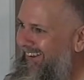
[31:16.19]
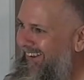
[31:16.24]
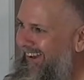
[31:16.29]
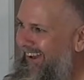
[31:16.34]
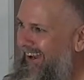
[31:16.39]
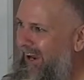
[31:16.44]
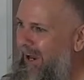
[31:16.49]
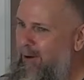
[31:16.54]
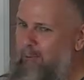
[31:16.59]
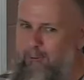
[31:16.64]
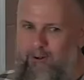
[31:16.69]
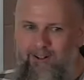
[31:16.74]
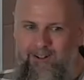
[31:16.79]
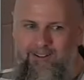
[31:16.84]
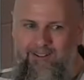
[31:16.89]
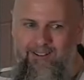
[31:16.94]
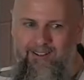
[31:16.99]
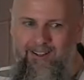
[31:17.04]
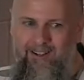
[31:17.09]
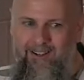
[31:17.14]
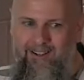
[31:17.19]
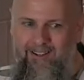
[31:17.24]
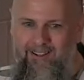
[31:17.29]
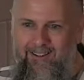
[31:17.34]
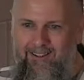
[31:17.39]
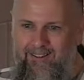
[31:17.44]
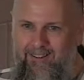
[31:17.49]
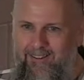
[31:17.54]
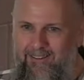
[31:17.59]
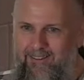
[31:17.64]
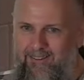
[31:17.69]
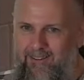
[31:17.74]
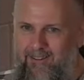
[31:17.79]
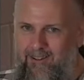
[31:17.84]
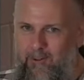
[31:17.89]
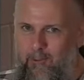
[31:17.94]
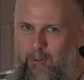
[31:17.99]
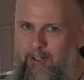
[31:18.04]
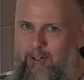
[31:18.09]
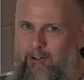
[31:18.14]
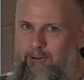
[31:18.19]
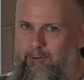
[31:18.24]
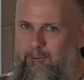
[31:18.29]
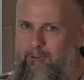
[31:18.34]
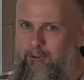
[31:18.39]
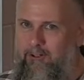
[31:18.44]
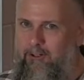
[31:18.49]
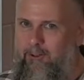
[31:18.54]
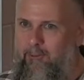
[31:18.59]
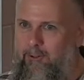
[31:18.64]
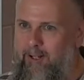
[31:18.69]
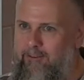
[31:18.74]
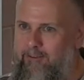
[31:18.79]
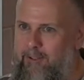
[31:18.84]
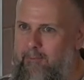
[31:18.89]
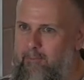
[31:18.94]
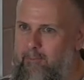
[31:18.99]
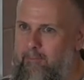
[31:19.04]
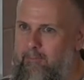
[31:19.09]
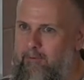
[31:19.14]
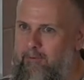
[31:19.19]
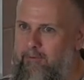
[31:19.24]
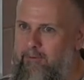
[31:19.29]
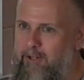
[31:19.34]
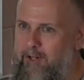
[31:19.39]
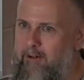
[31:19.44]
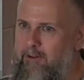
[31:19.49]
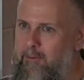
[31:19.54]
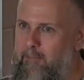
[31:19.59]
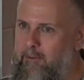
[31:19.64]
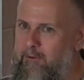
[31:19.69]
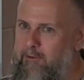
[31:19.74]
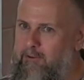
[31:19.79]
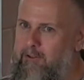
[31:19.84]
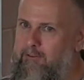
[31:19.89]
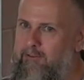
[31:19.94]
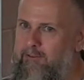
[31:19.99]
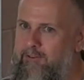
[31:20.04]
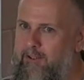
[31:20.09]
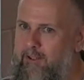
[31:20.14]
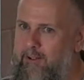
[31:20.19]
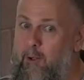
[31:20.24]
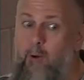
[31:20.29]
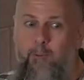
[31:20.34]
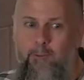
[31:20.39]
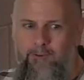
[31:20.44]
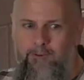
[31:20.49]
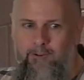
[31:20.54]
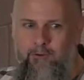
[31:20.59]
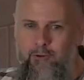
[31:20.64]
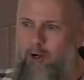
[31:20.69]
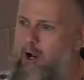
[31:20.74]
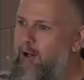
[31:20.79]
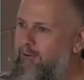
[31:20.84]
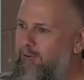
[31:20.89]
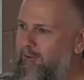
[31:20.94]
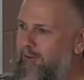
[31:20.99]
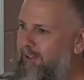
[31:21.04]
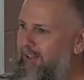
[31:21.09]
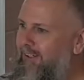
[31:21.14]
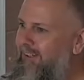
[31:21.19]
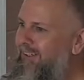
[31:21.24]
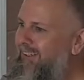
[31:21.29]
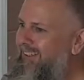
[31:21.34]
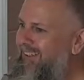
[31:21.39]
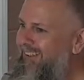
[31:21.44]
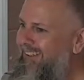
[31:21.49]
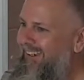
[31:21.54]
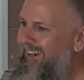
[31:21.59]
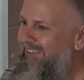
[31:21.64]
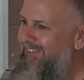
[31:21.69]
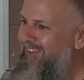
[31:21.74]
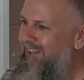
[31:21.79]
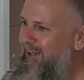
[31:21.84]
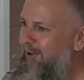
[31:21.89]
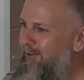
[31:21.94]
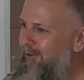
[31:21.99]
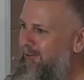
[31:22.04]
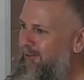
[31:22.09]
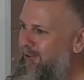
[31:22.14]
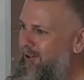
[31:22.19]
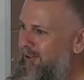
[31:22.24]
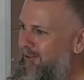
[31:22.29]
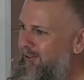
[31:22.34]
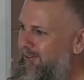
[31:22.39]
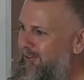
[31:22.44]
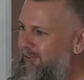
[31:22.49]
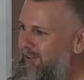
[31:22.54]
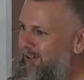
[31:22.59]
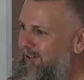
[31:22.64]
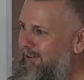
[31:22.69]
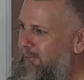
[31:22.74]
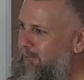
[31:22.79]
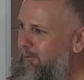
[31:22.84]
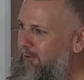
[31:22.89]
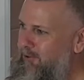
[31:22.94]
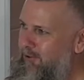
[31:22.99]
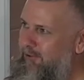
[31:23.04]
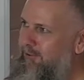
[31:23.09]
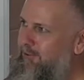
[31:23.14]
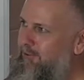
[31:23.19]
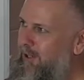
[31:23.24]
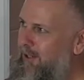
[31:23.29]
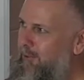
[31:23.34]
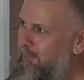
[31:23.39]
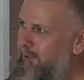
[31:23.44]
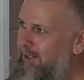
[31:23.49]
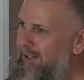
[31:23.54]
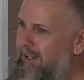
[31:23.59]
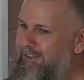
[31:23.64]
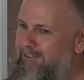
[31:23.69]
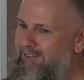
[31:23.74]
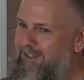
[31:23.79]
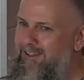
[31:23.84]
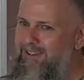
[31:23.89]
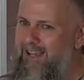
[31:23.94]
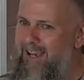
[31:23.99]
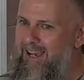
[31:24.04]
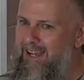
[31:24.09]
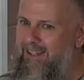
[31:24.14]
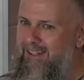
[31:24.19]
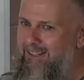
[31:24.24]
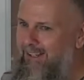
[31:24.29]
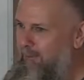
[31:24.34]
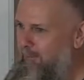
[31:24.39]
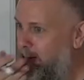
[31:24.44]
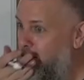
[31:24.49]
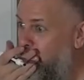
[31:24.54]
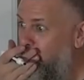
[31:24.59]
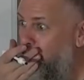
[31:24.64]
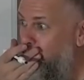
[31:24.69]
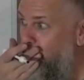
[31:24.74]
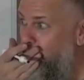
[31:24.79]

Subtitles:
I worried a week or two ago when I said scared the bejesus out. Oh, it was the Jaws thing. Yeah. I said how the sharks scared the bejesus out of me. And I said that. I'm like, oop.